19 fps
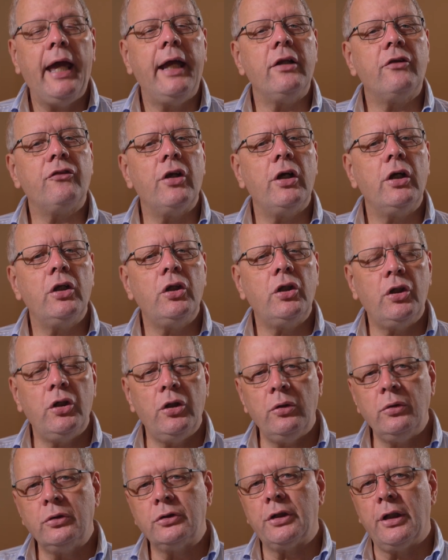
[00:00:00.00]
It's a
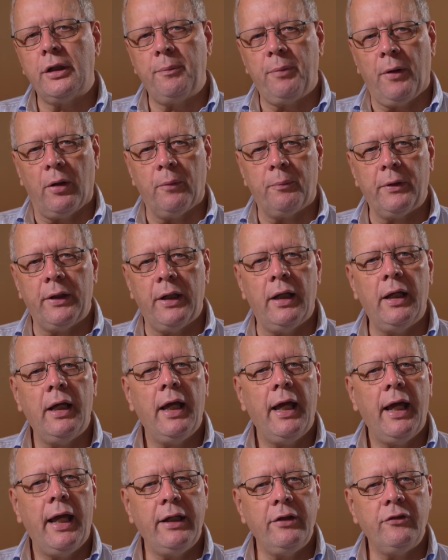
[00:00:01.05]
hugely popular
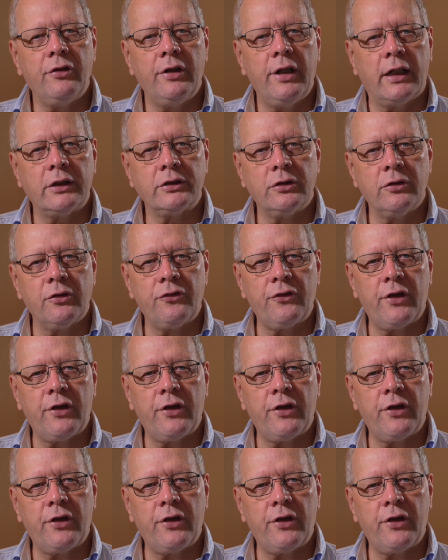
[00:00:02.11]
international